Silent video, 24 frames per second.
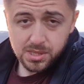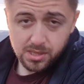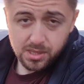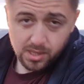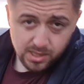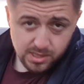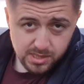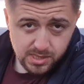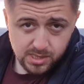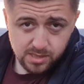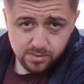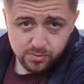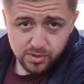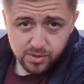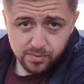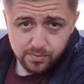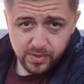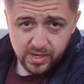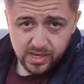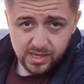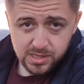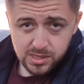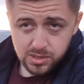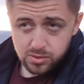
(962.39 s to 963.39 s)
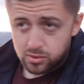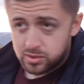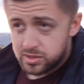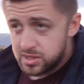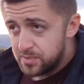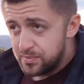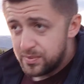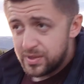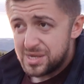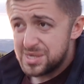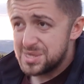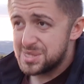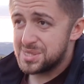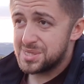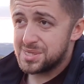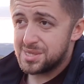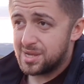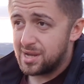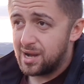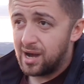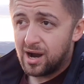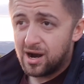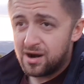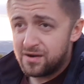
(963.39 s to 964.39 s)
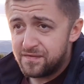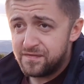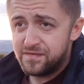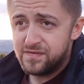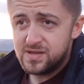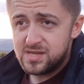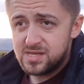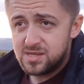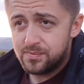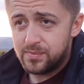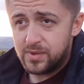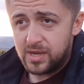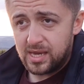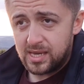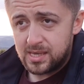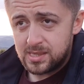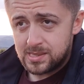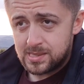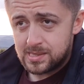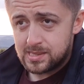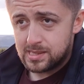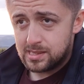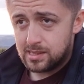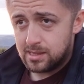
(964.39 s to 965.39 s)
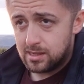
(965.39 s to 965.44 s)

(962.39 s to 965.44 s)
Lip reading: customer base or the biggest car fleet base.